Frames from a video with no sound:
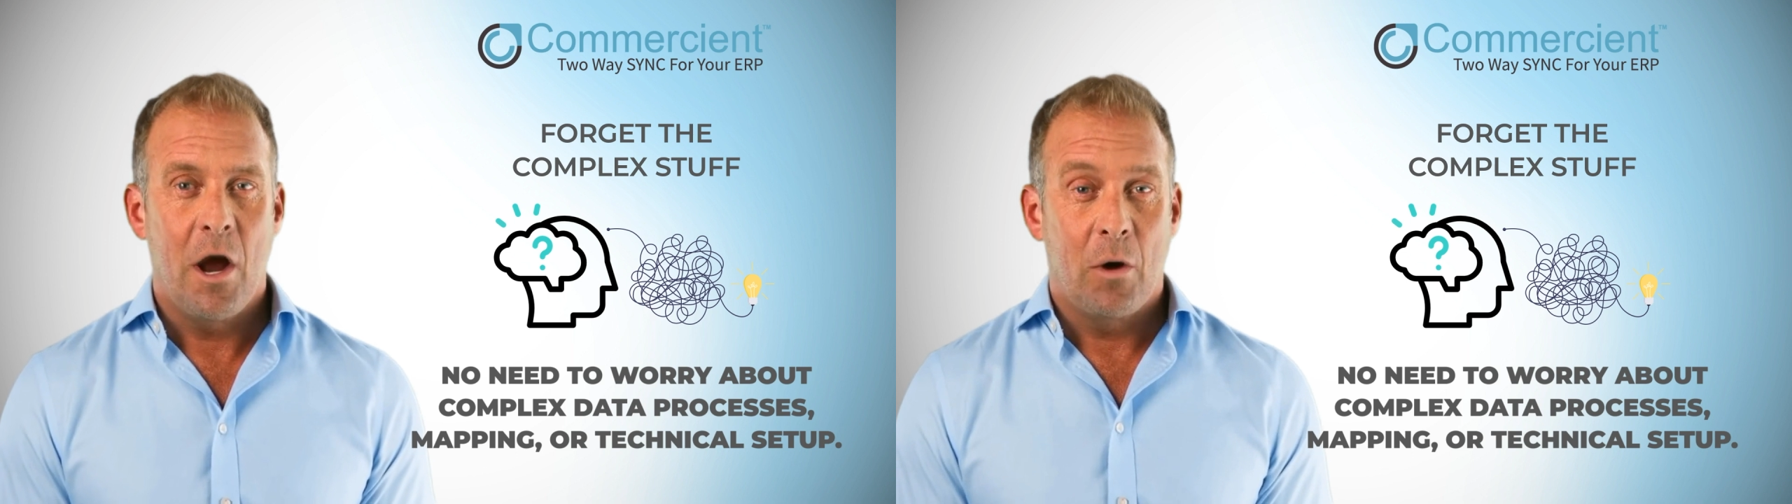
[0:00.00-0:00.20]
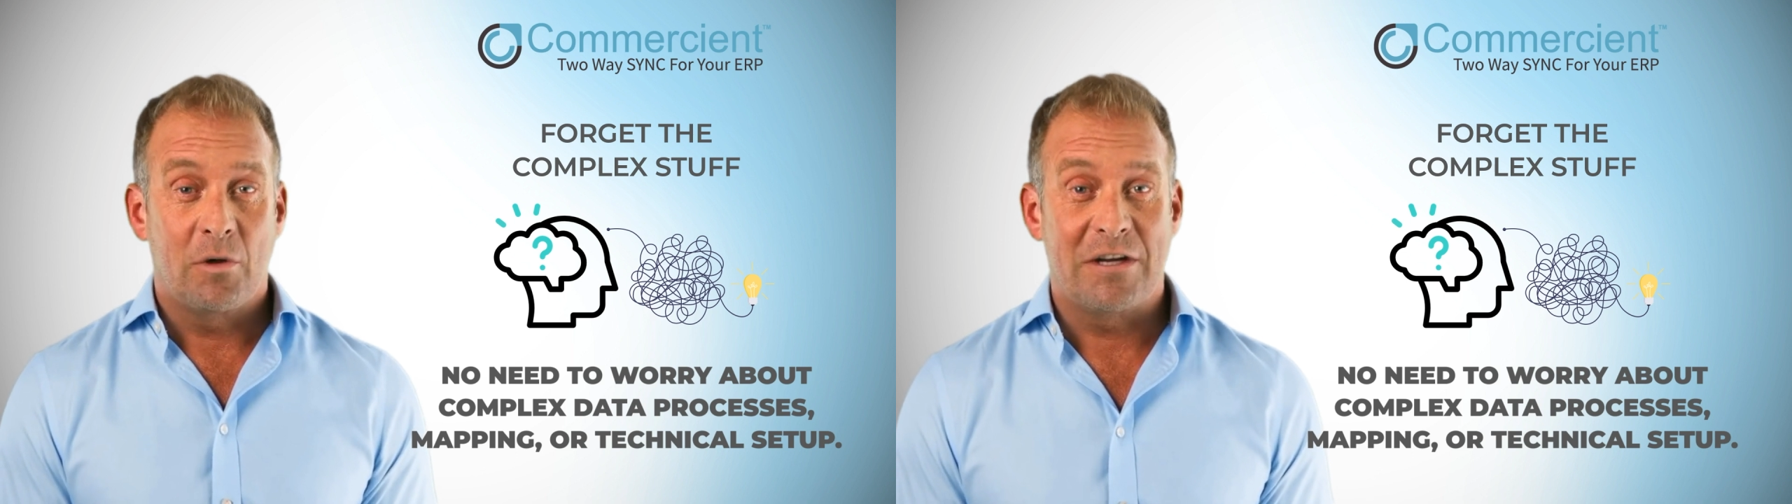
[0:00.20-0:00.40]

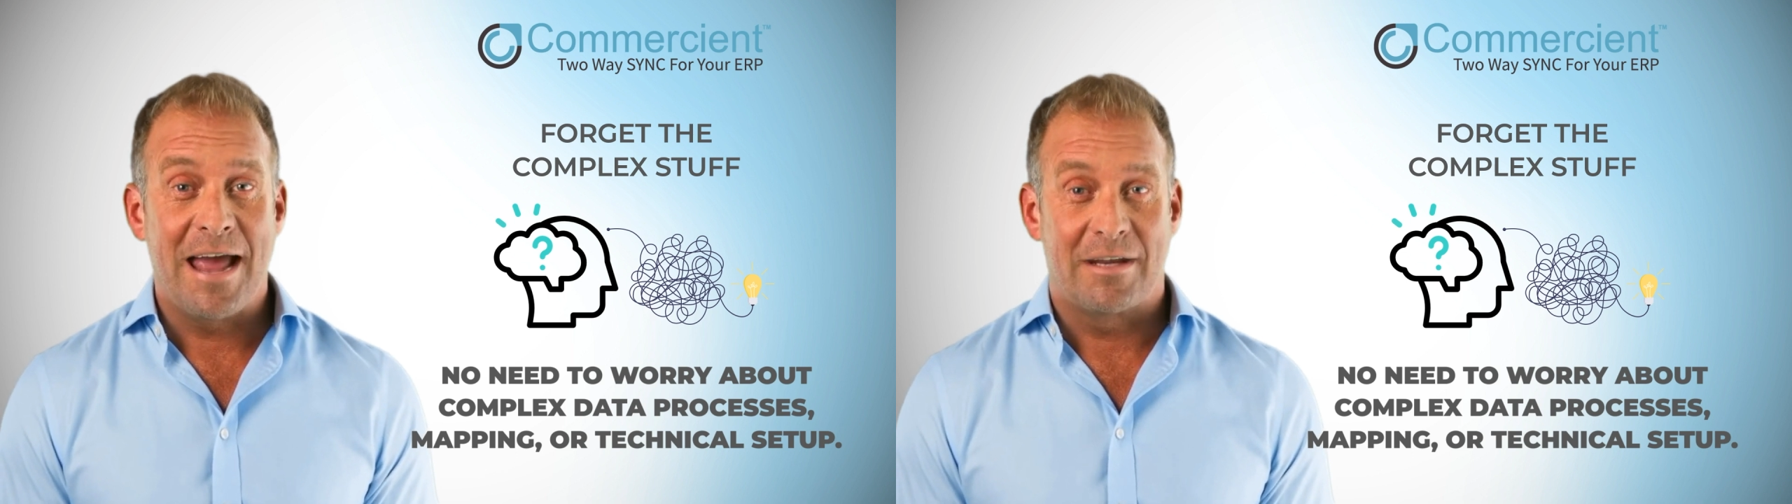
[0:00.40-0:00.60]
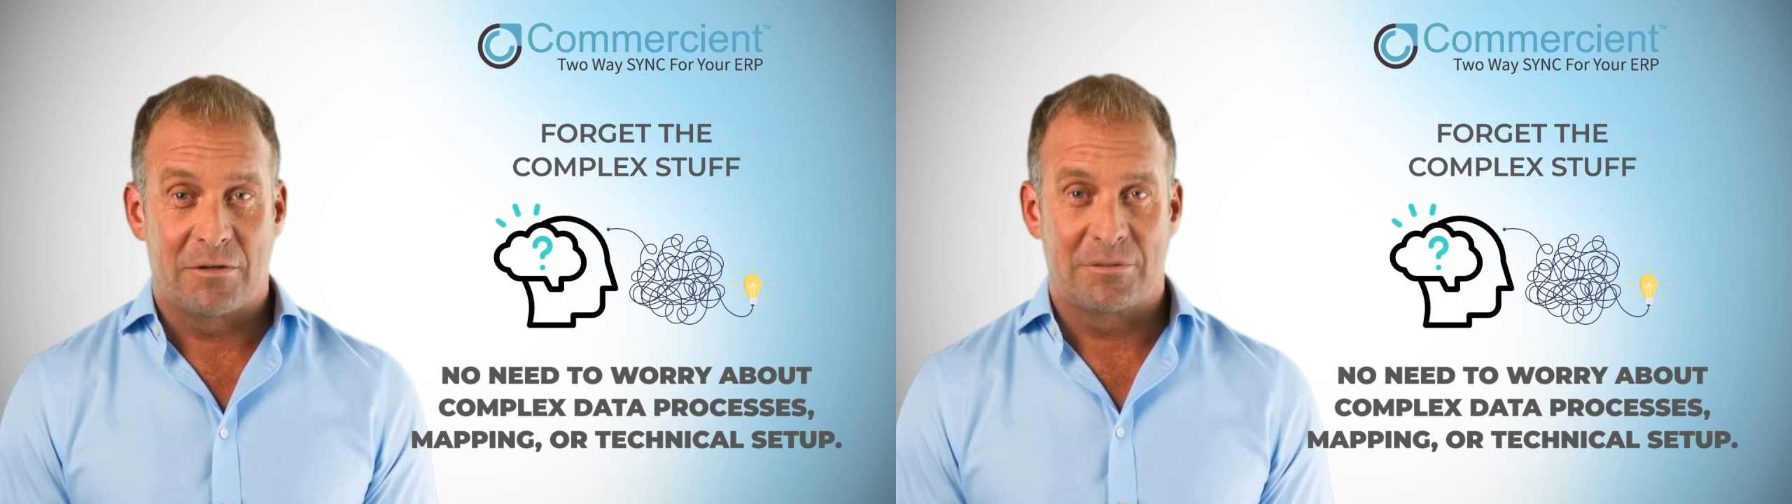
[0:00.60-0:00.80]
or
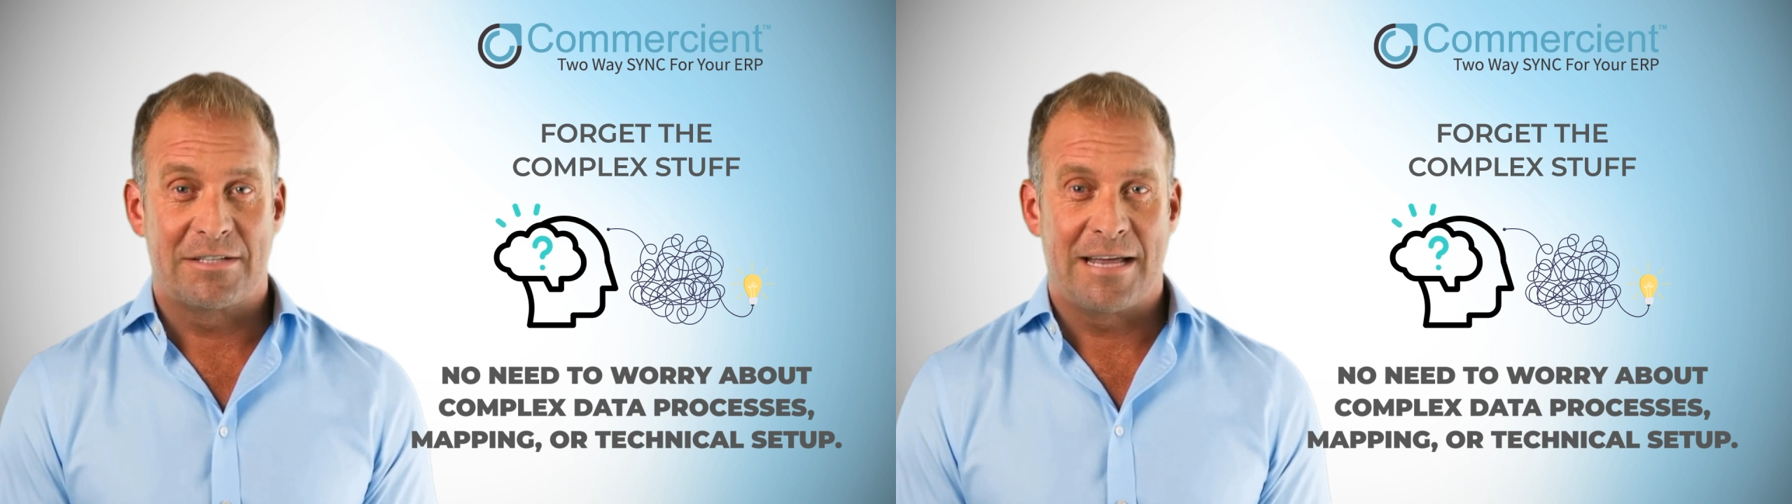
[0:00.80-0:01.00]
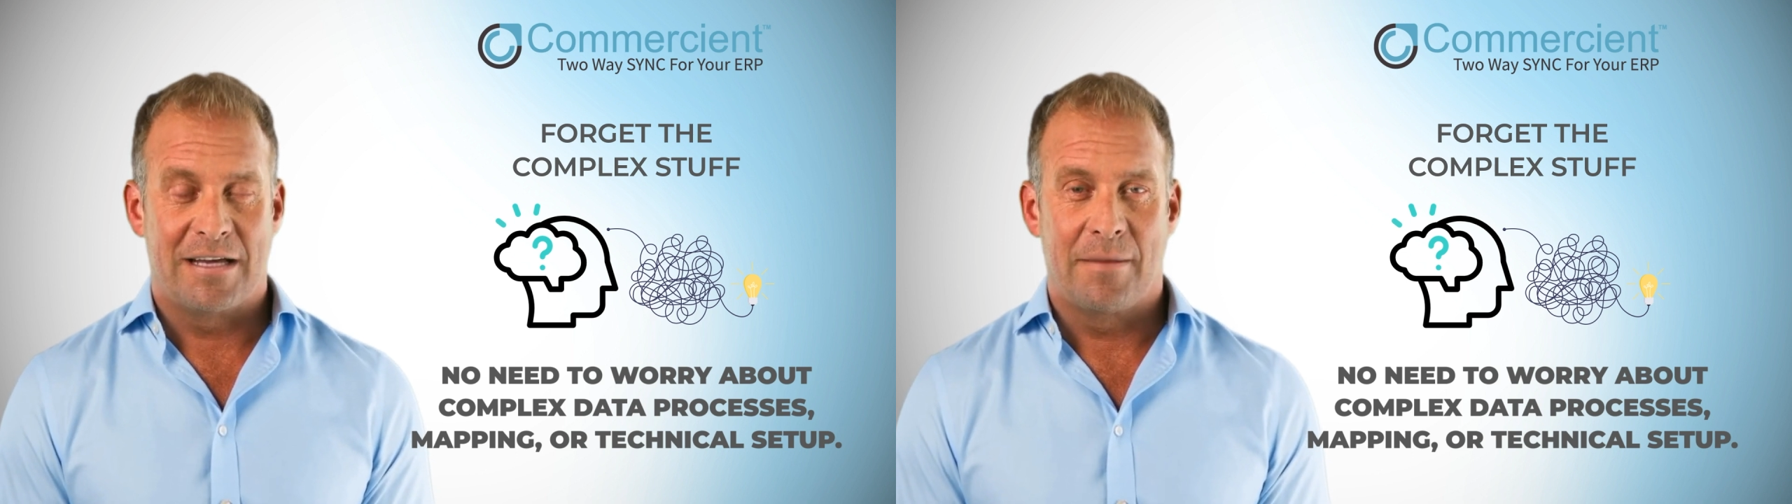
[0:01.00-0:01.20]
technical
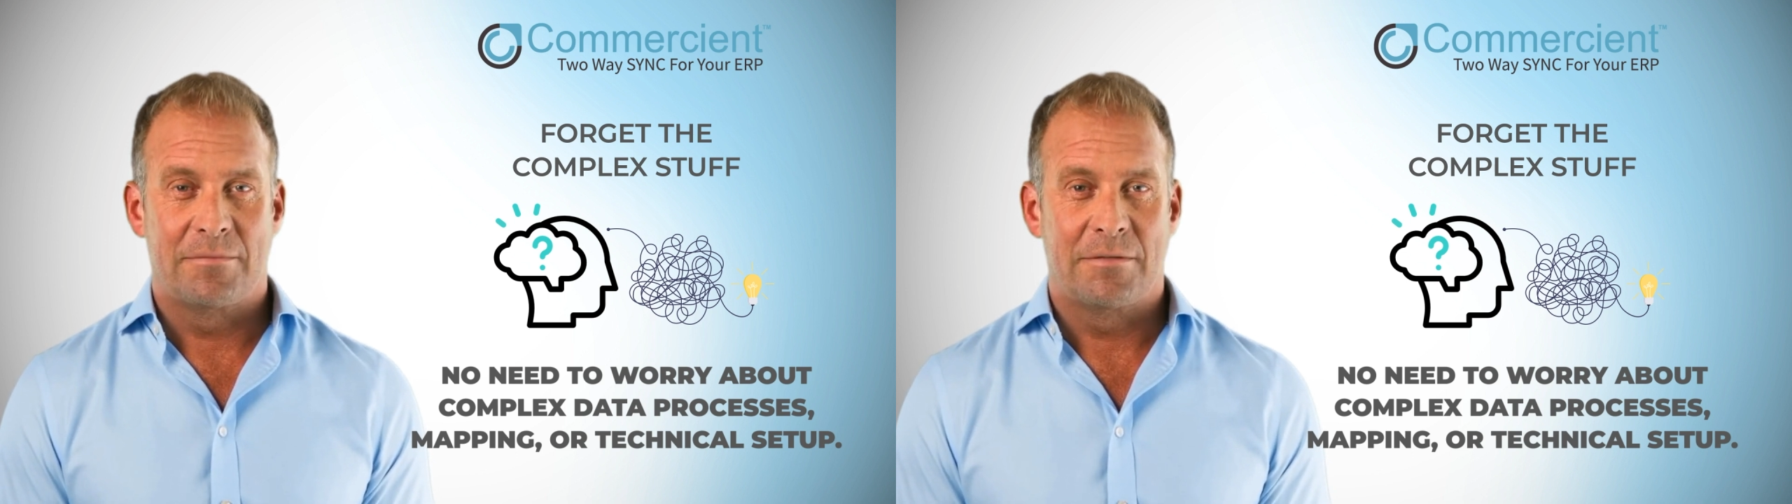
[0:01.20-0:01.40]
setup.